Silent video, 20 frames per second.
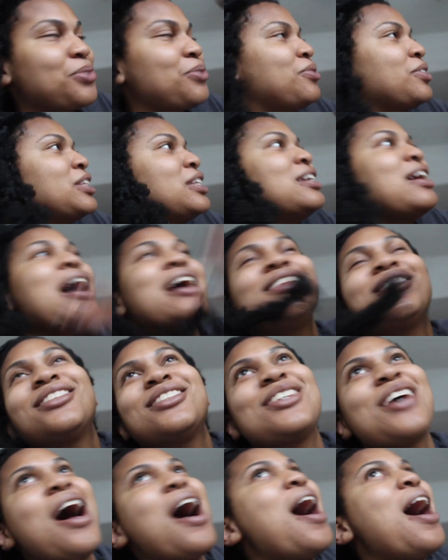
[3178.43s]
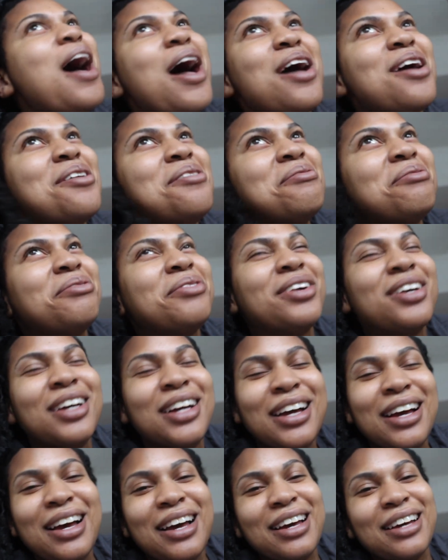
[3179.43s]
for the ninth time,
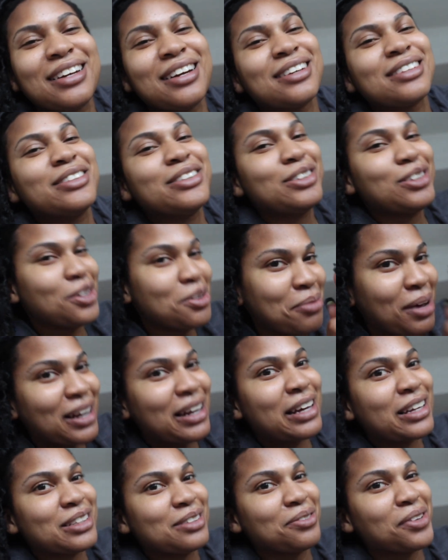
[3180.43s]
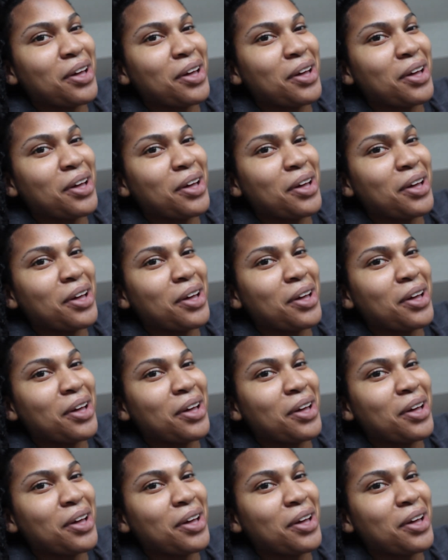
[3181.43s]
and I'll see you in my next